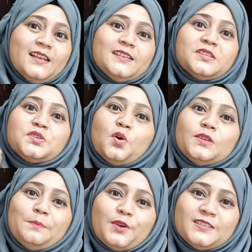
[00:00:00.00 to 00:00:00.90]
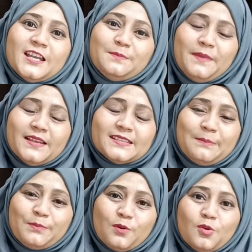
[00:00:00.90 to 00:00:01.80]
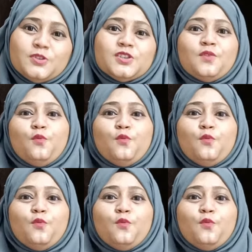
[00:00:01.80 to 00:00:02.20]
So the project based approach,